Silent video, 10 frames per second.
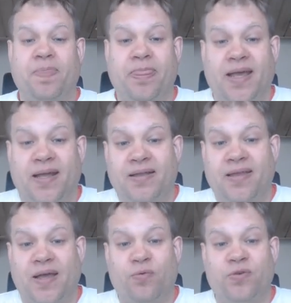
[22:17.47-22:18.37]

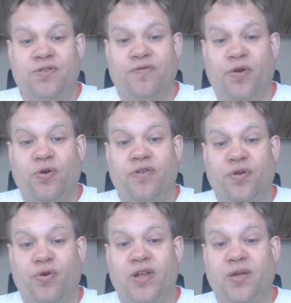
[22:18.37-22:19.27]
that was very,
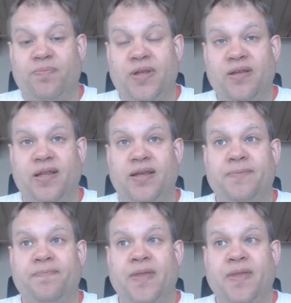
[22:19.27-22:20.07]
very appealing.